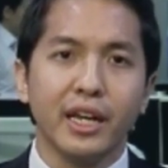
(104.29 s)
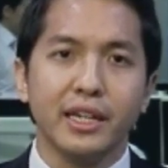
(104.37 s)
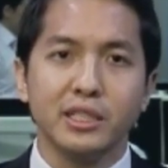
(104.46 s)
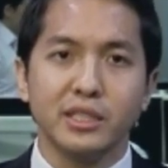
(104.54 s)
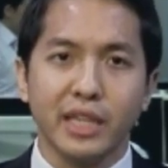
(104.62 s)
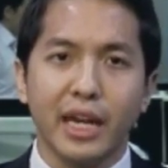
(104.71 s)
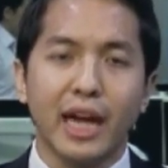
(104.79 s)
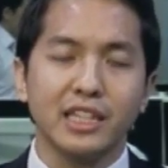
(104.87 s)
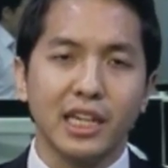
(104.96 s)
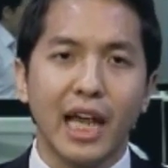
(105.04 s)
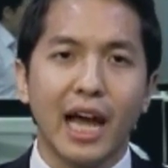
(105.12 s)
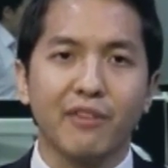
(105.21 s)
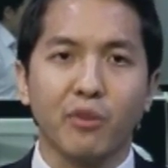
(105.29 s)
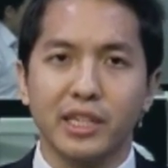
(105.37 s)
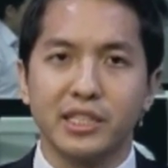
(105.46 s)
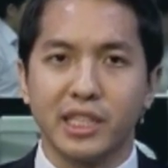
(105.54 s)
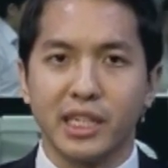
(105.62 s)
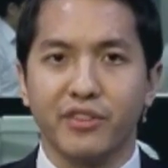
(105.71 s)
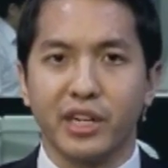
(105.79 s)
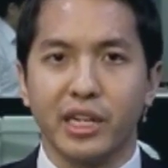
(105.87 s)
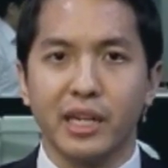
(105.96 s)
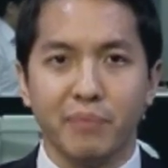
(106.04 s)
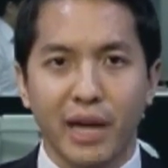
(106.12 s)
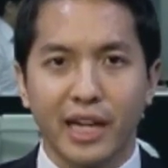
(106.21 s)
this can actually have quite a
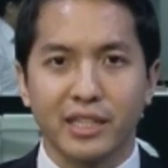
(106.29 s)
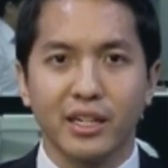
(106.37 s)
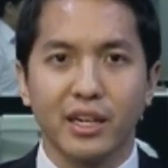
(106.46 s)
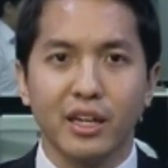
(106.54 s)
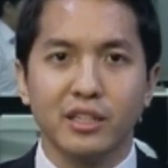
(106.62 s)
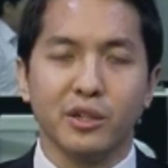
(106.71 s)
significant impact.